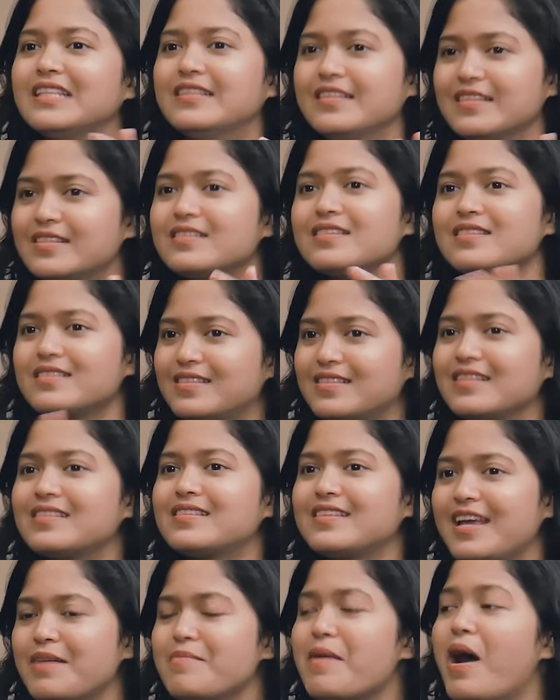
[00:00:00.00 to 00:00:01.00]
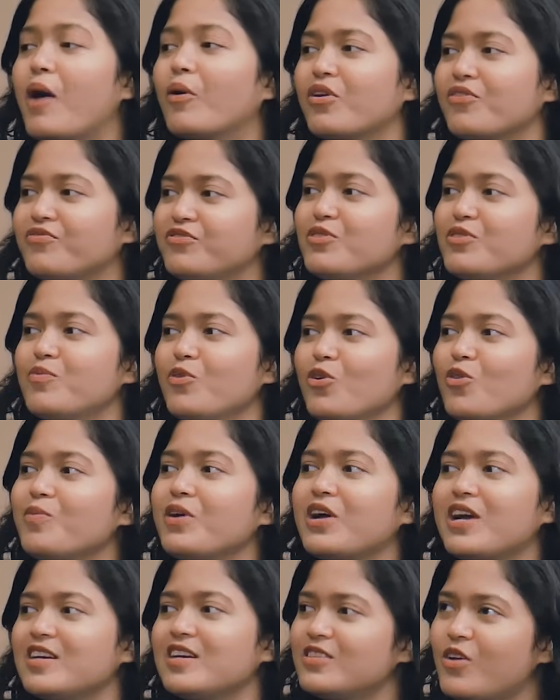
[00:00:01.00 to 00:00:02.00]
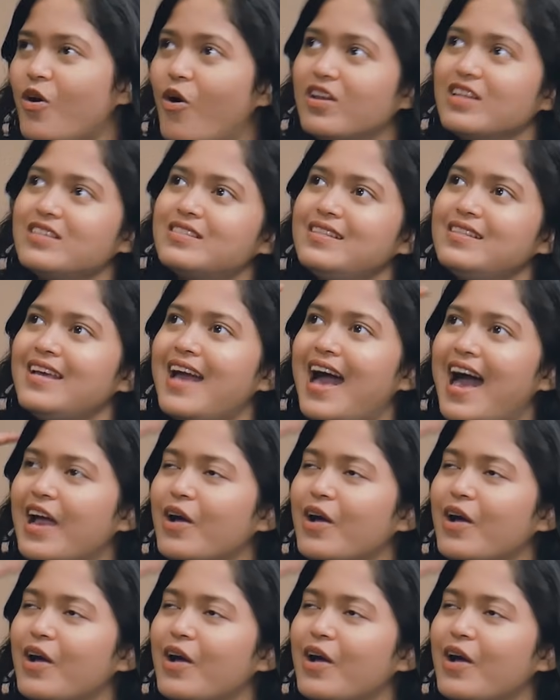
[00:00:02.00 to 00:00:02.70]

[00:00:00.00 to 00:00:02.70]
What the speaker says: this came out of the blue because honestly